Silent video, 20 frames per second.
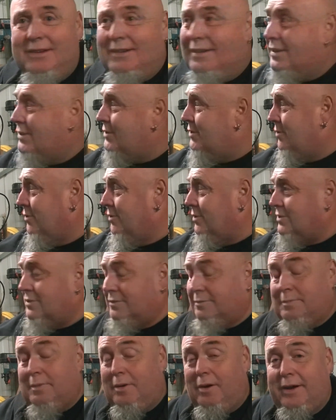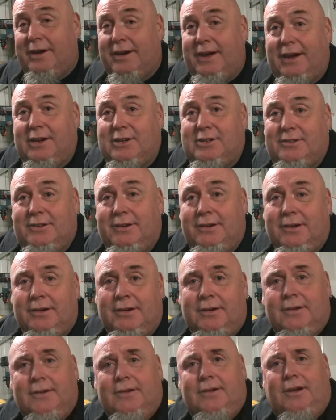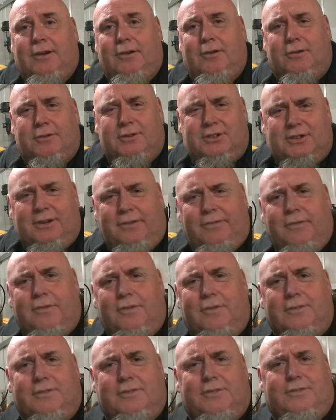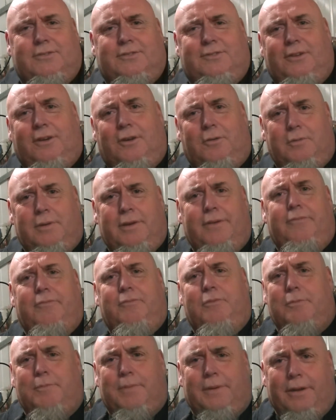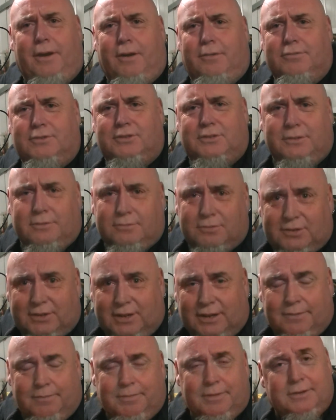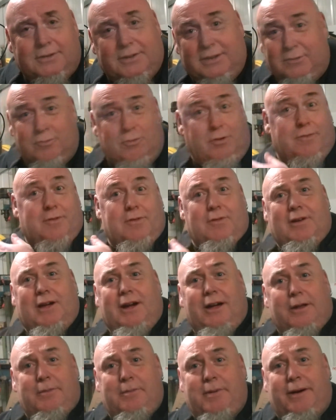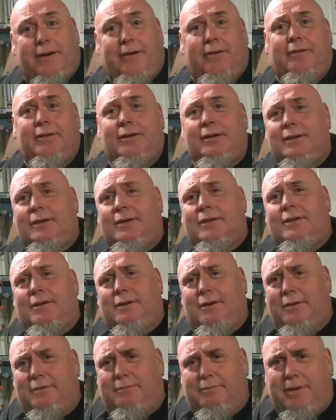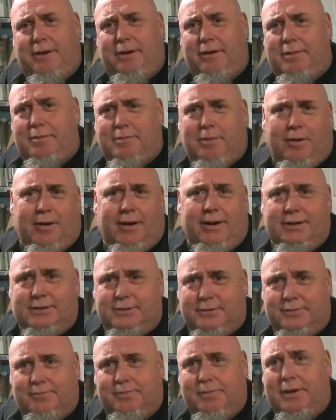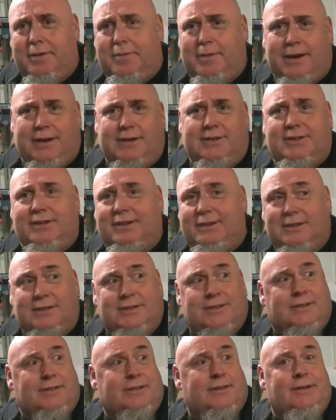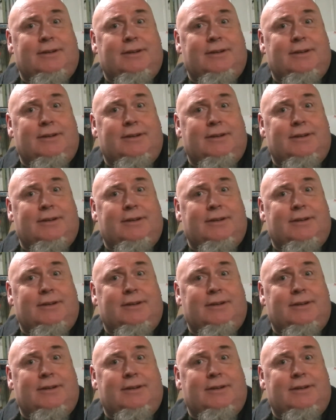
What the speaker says: it's a nice little bike actually. A lot of stuff I've got to start with will be old school stuff because that's what I've got laying about. Mountain bikes, BMXs,